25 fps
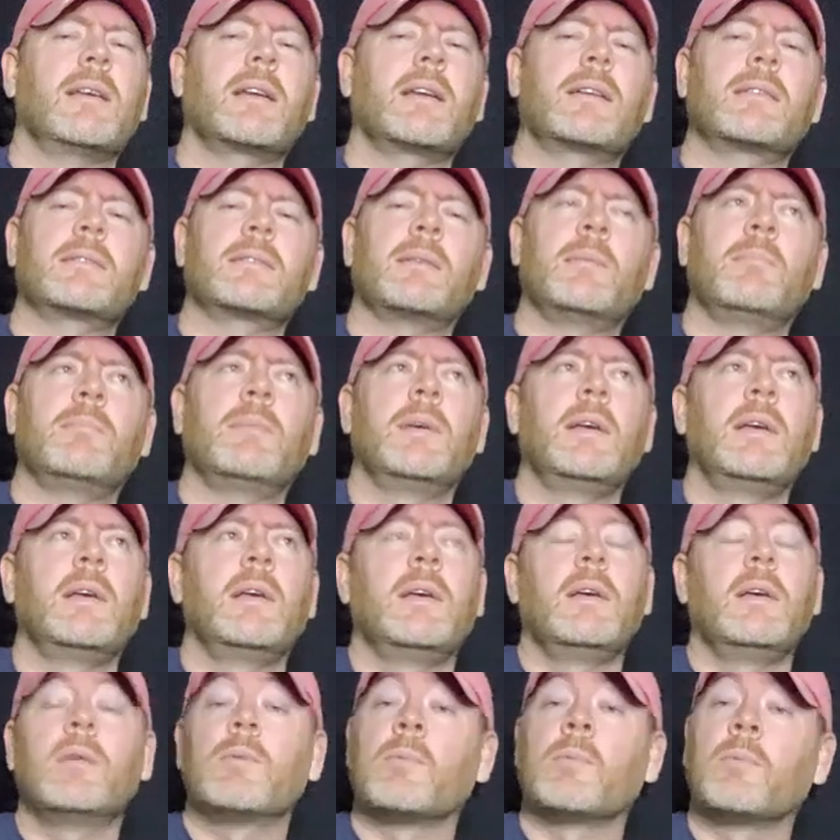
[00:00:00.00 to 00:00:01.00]
like some
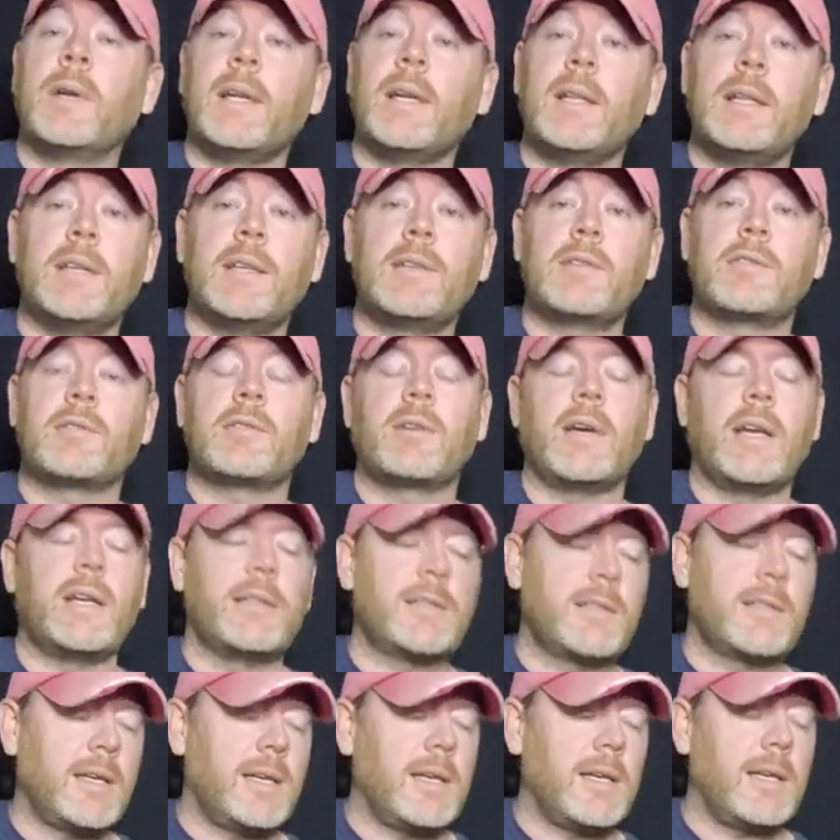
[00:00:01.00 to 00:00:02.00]
really
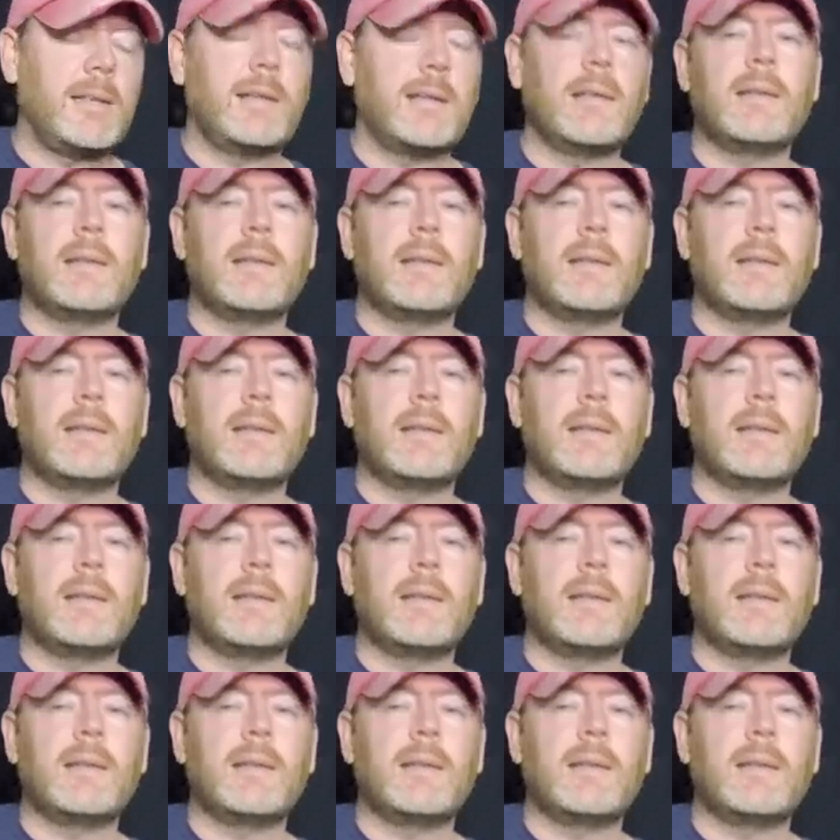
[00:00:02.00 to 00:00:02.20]
strange key.